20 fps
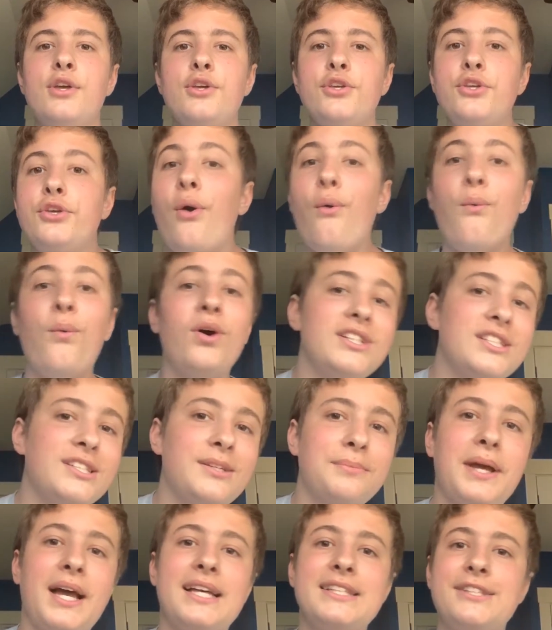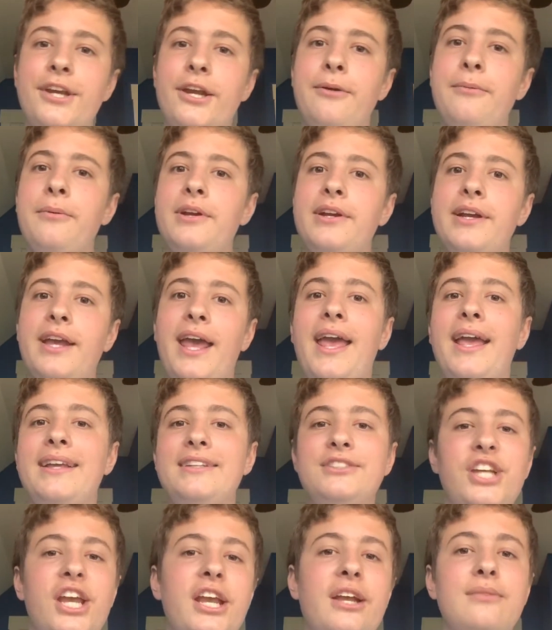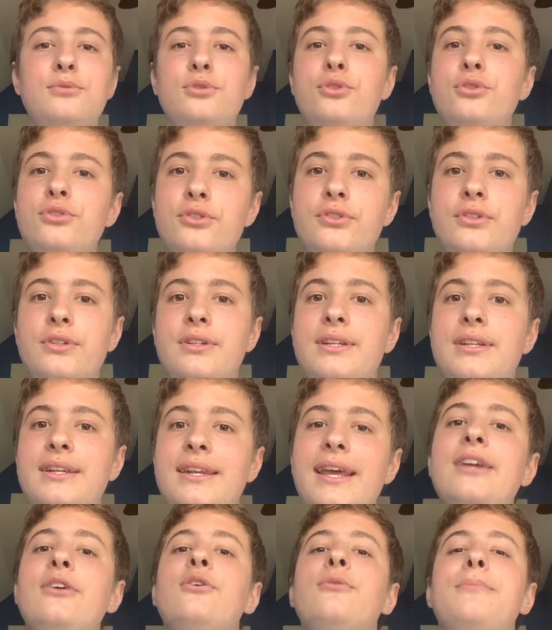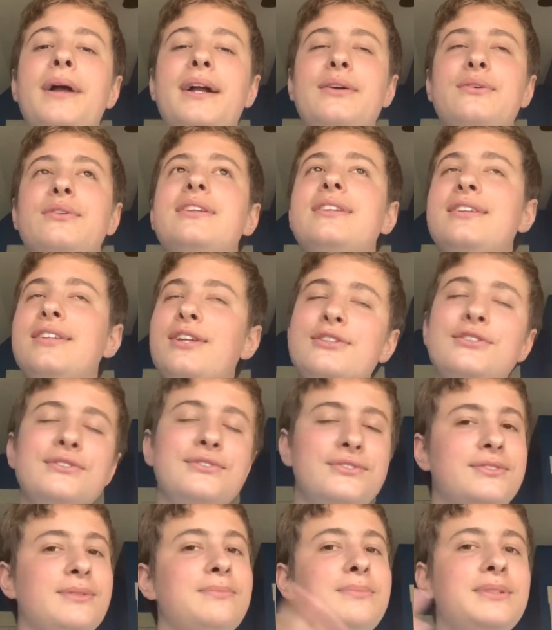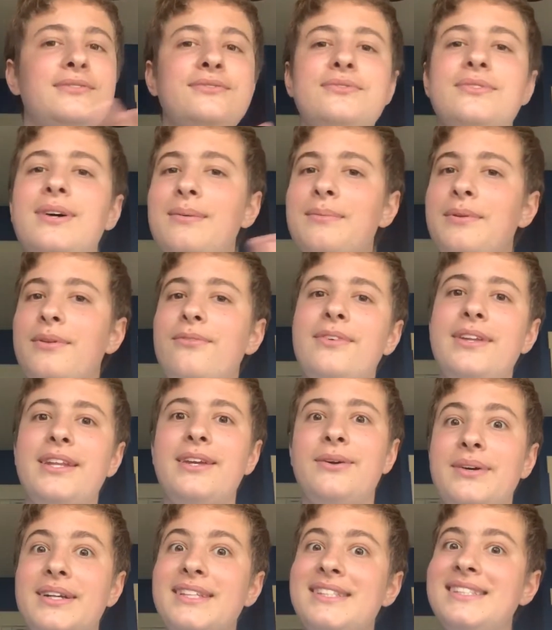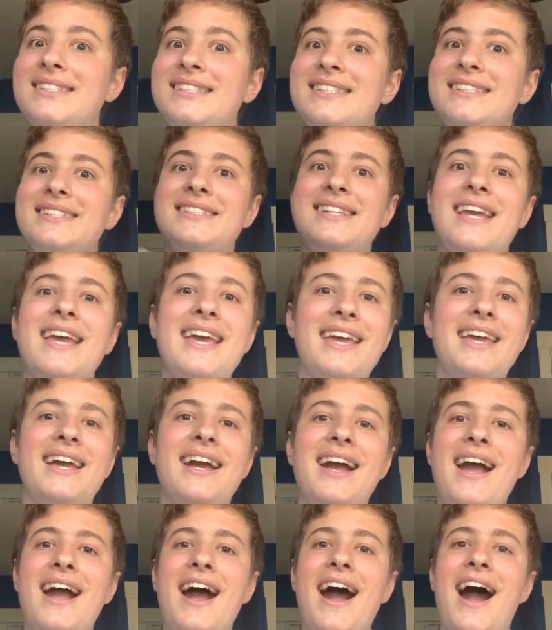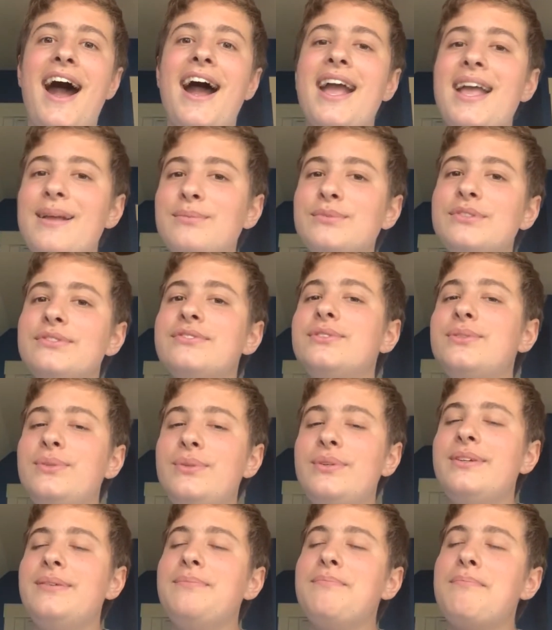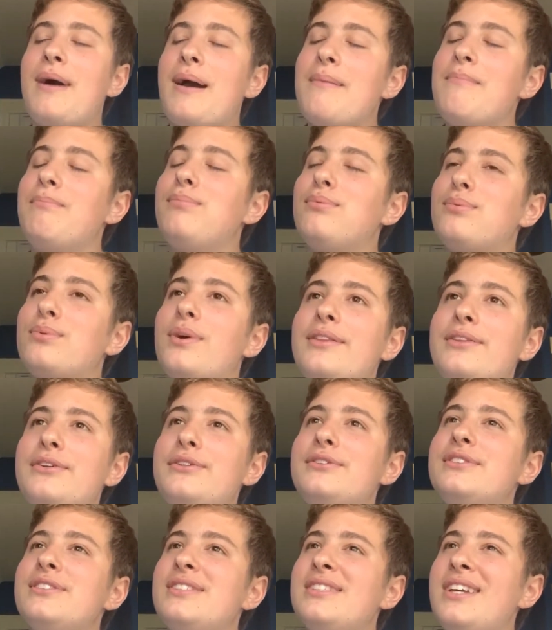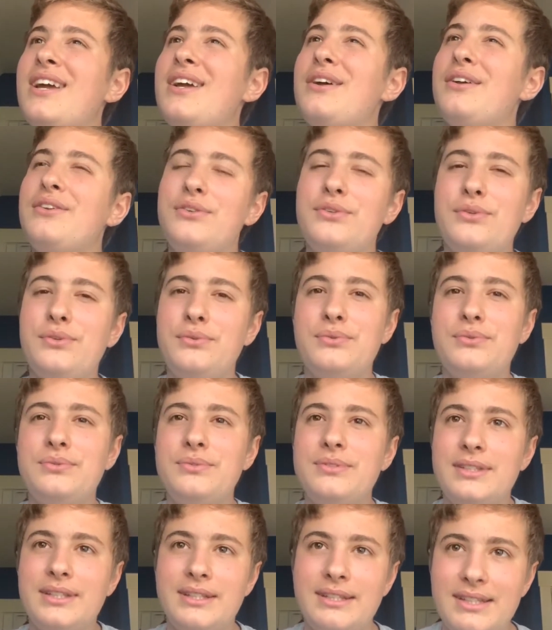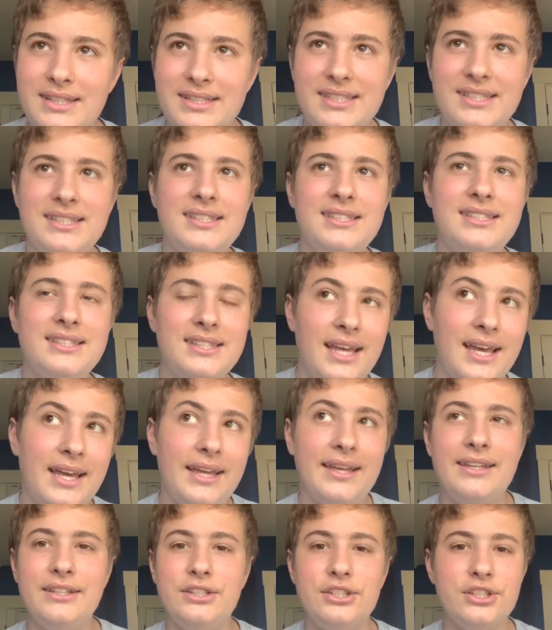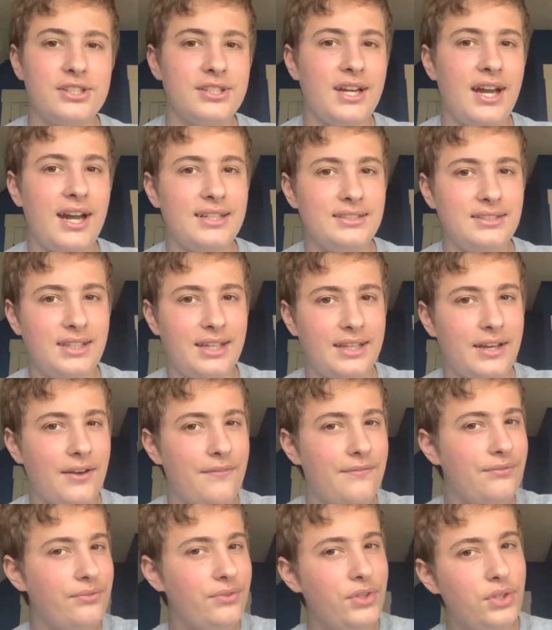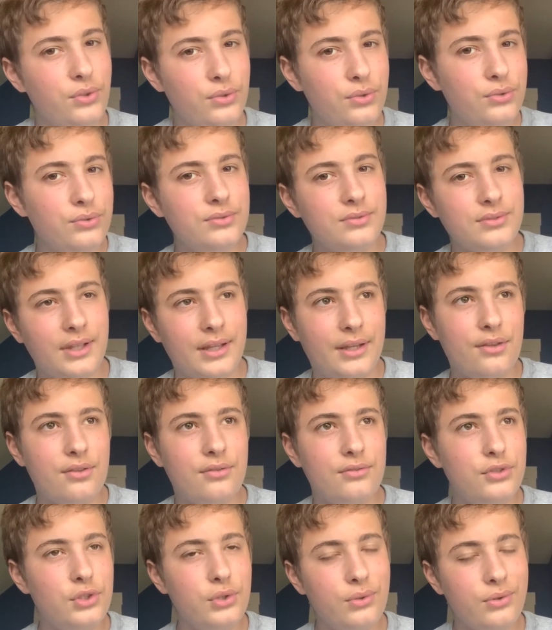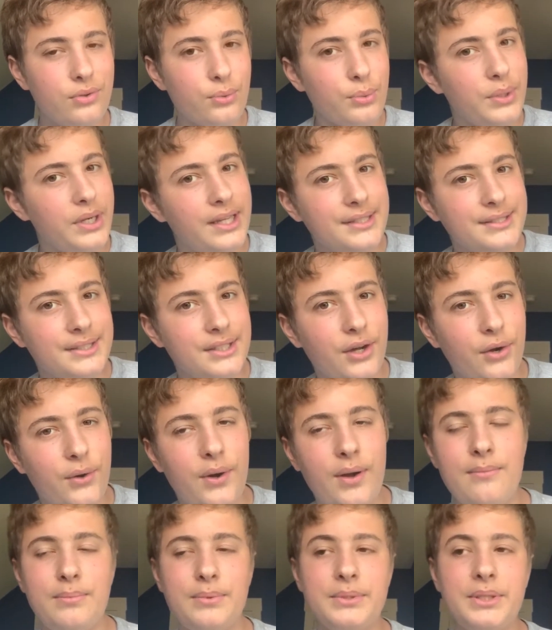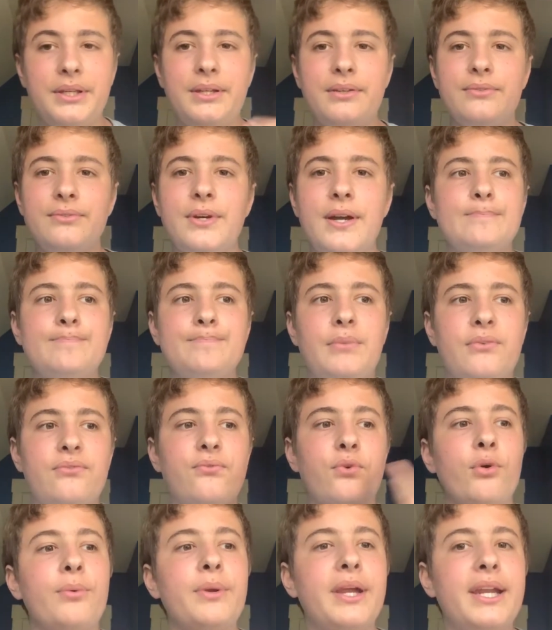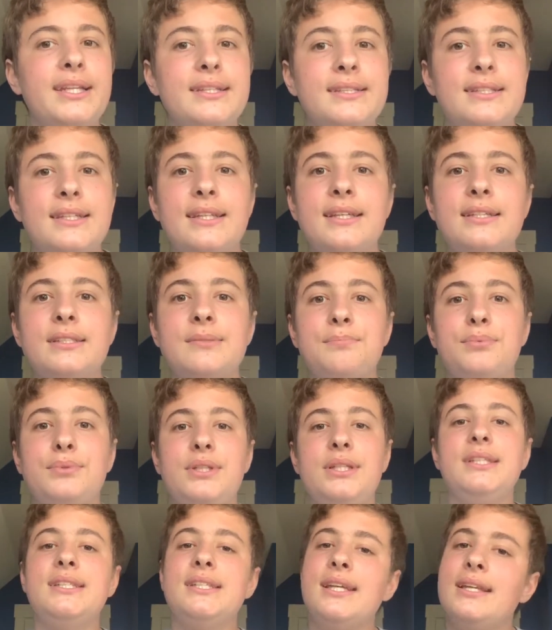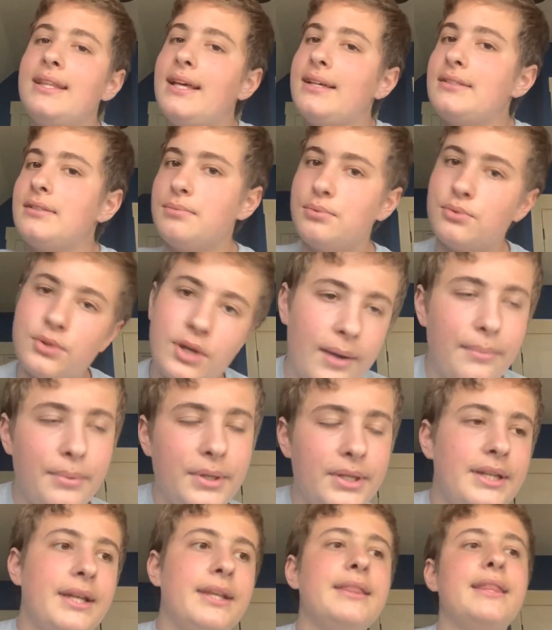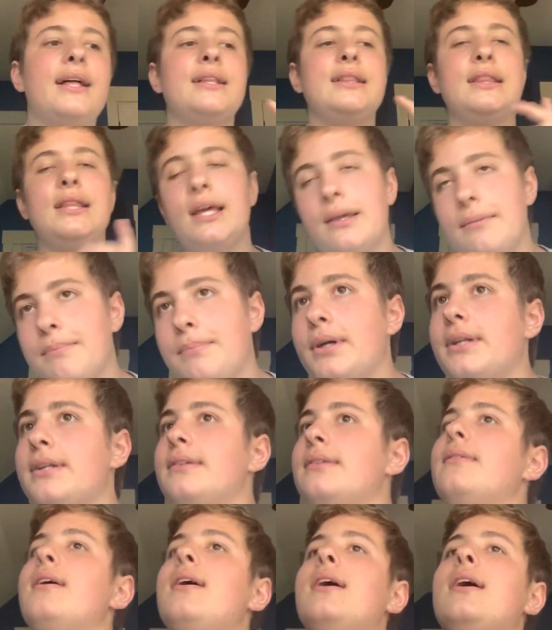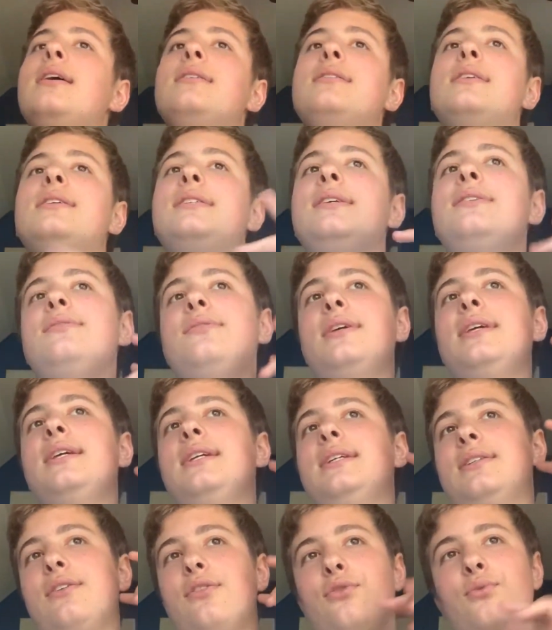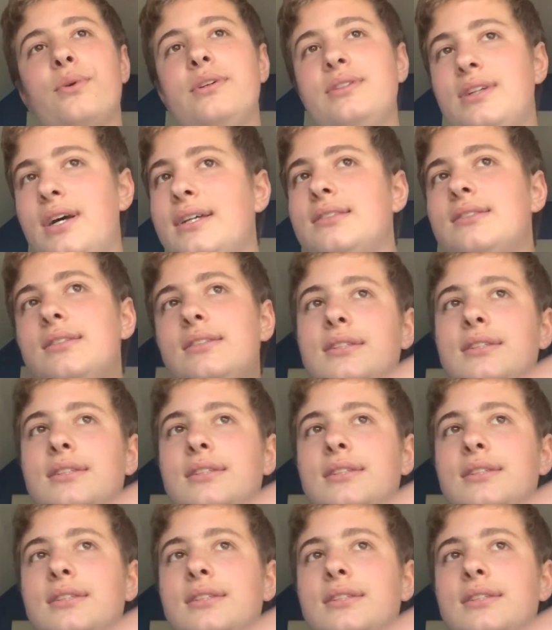Yo, what is up guys, Jacob here, aka Jacob Juicer, and today we're back with another flippity floppity video. And today I am reviewing my brother's new Yeezys that he just got like 2 or 3 days ago, I believe. Before we get into this, please hit that subscribe button, hit that like button. Let's see if we can get to 3 likes.